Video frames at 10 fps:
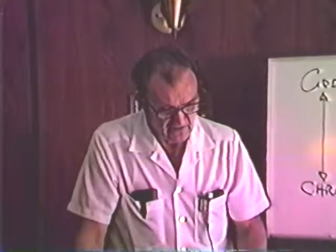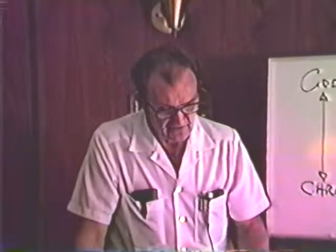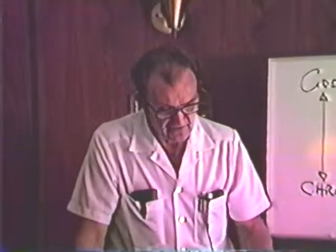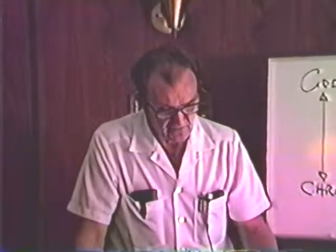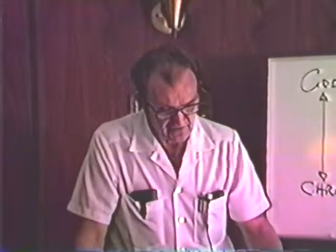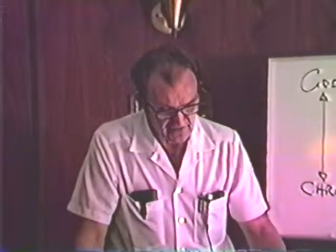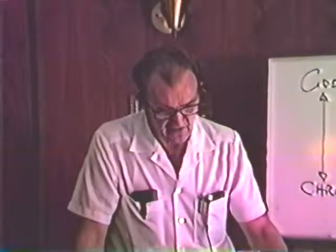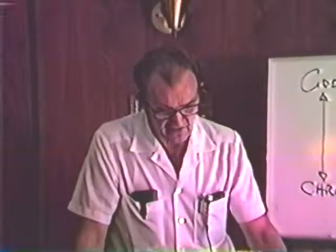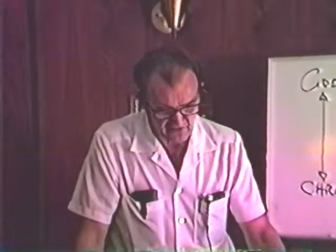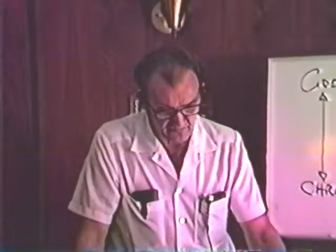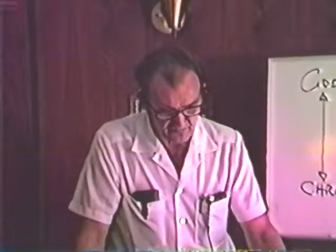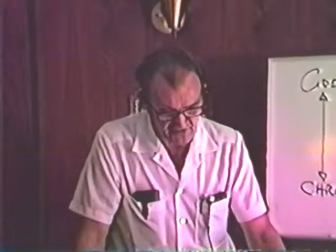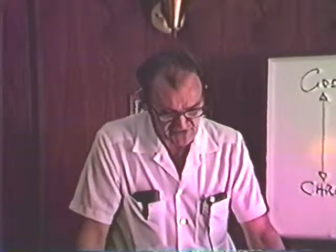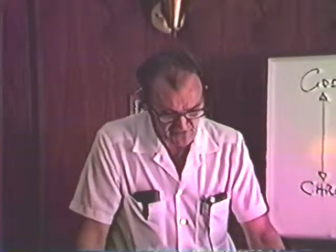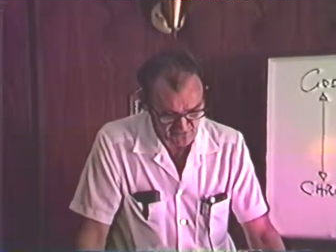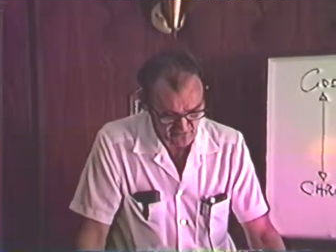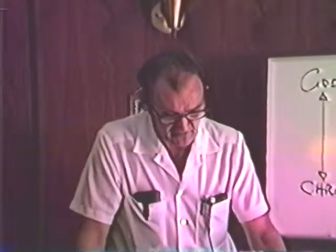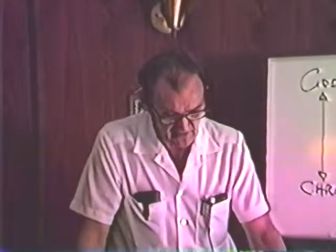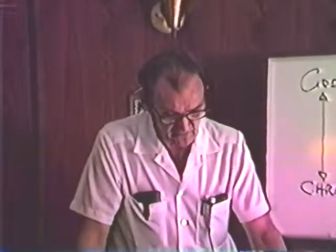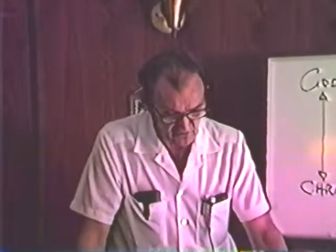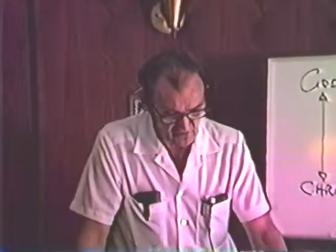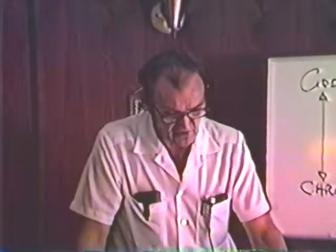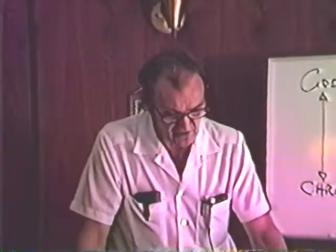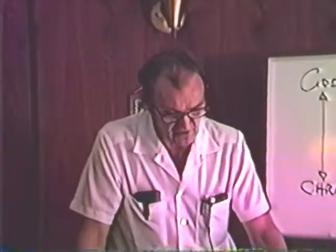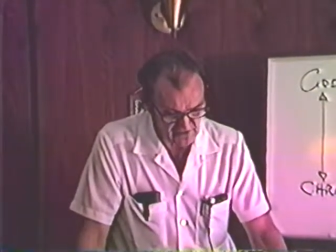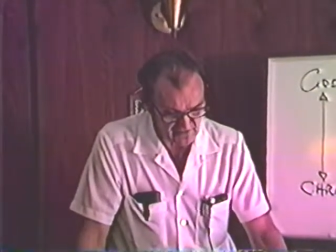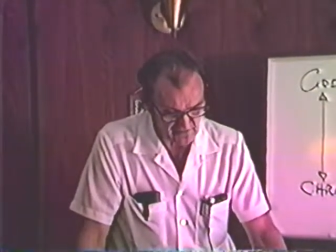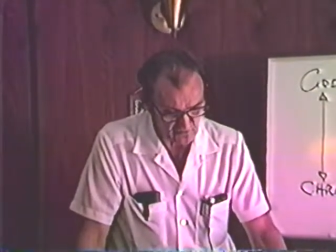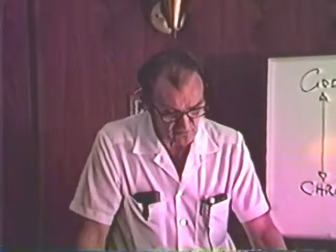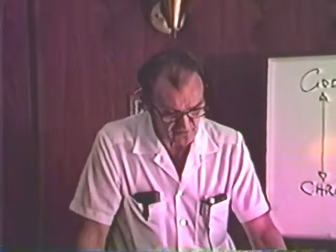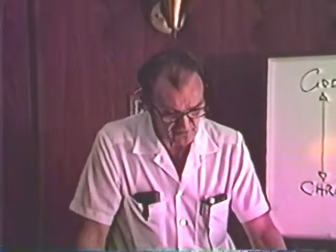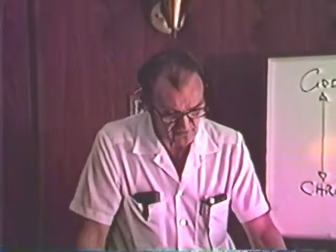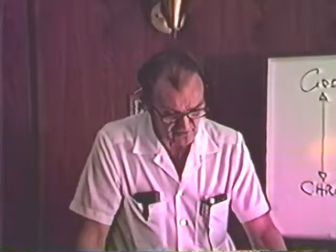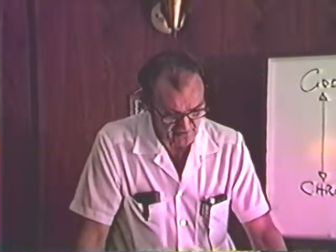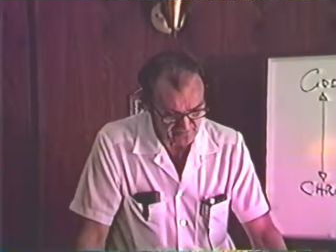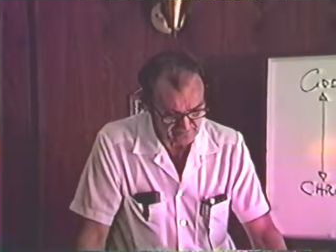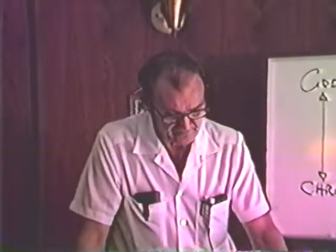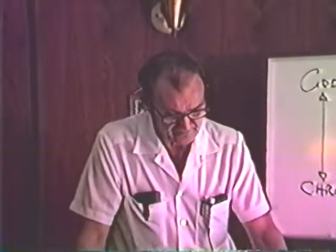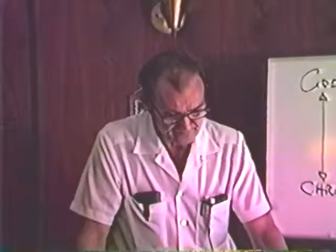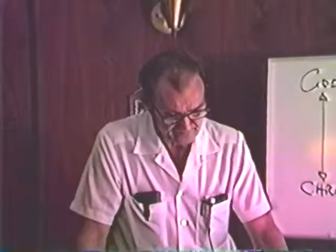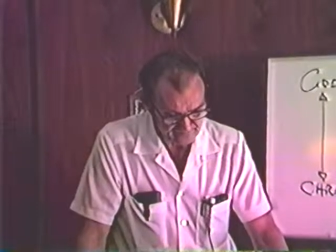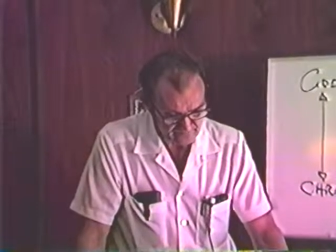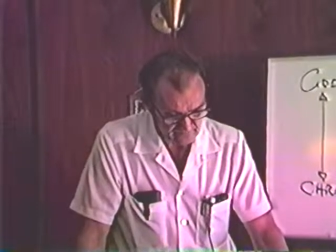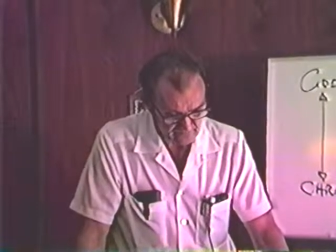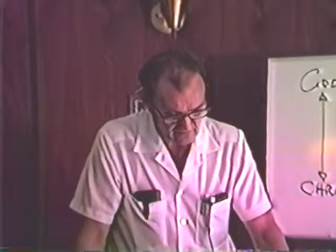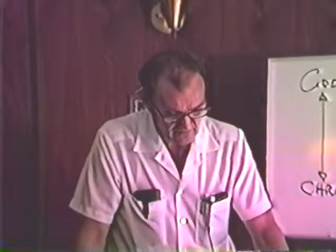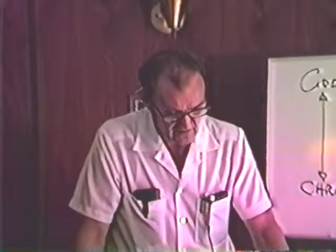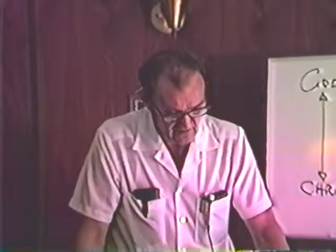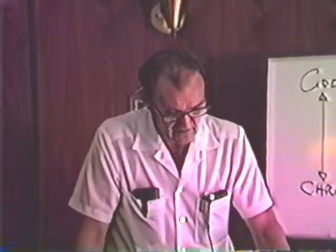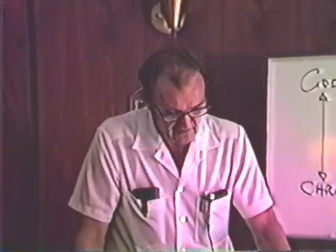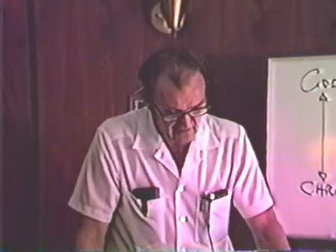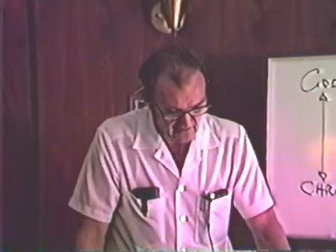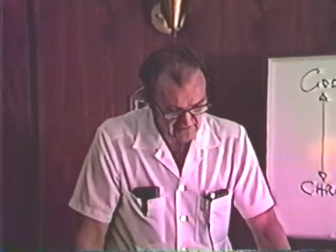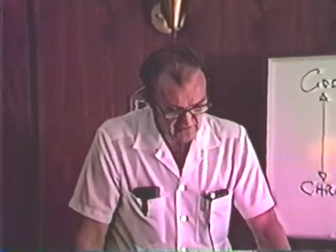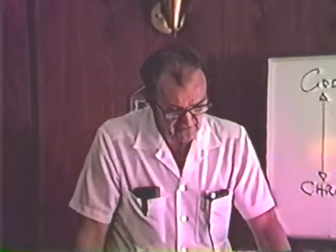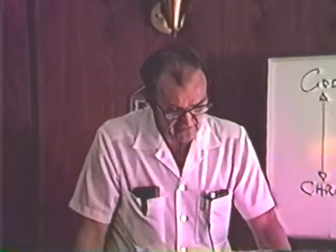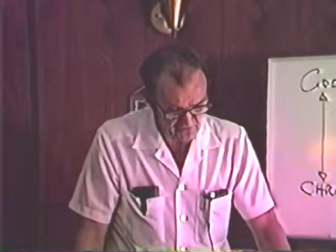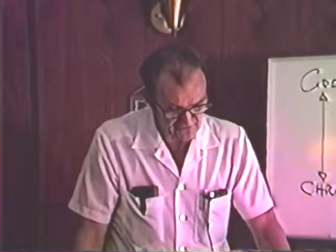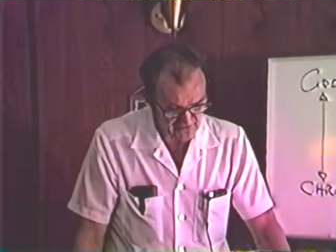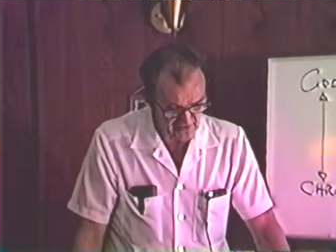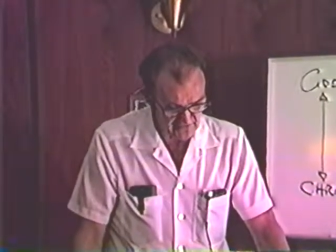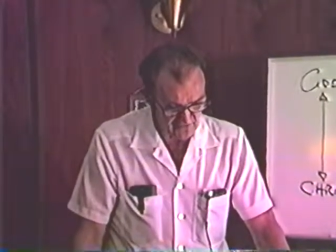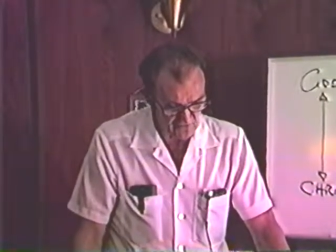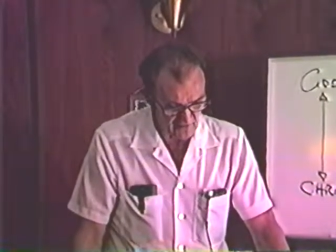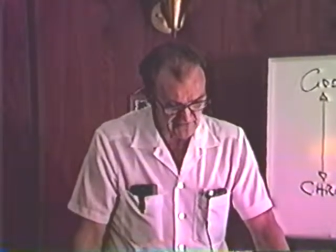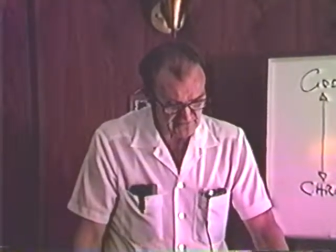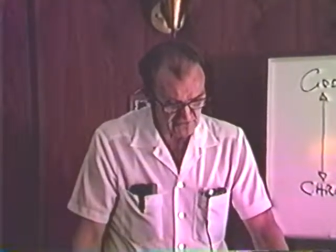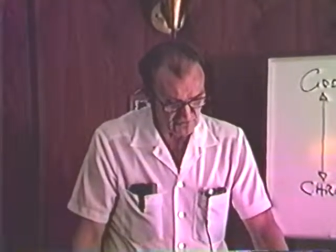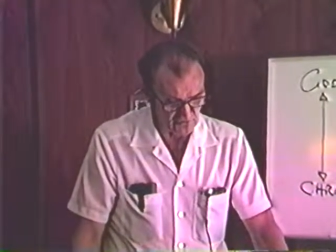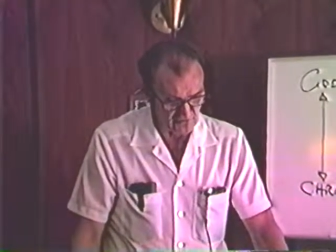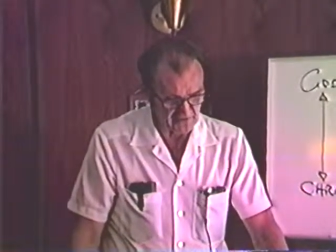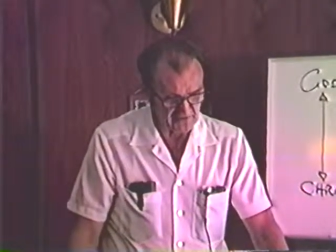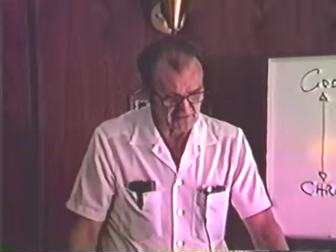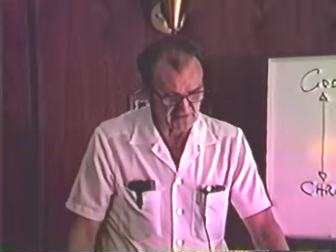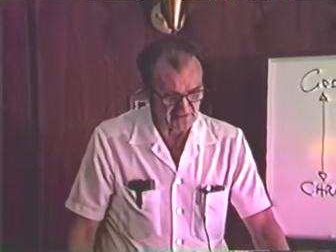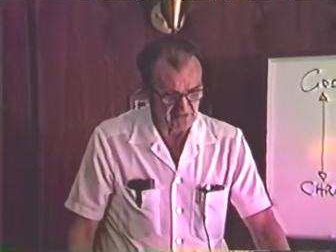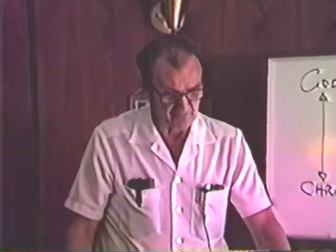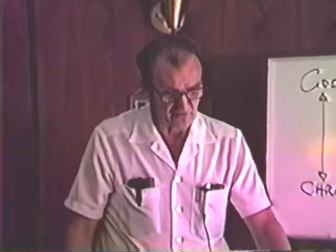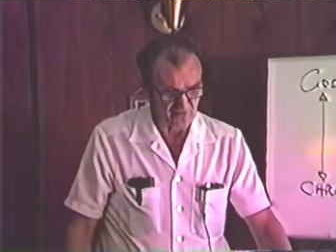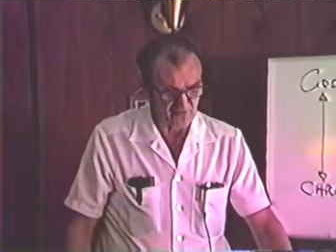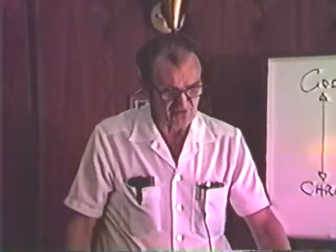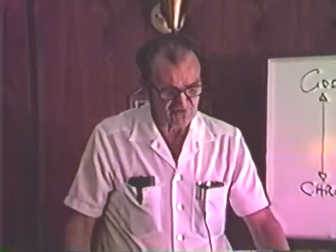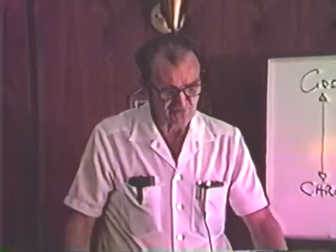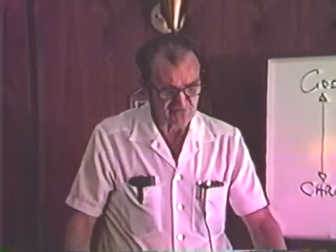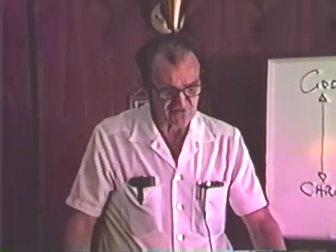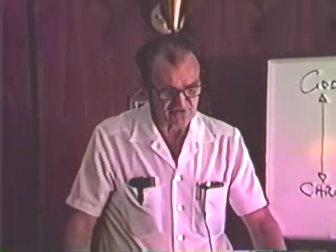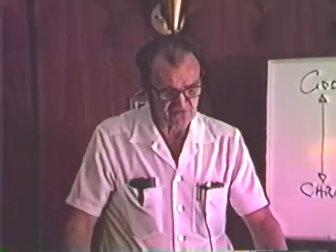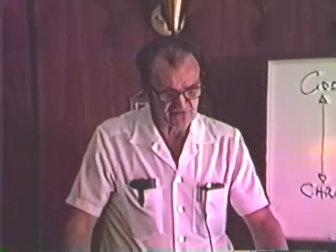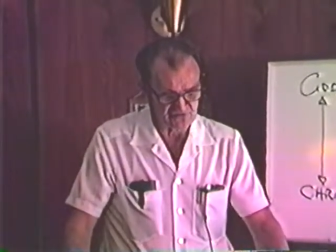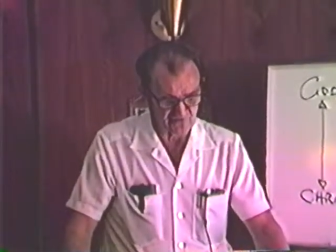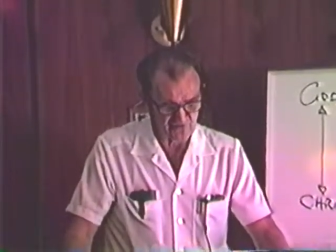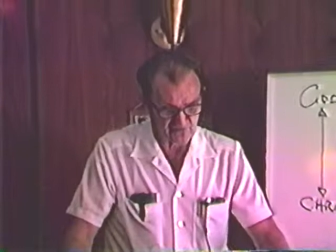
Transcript: They regarded the precepts of men more highly than the word of God, and they were irritated, greatly annoyed at the clear penetration of Jesus in distinguish,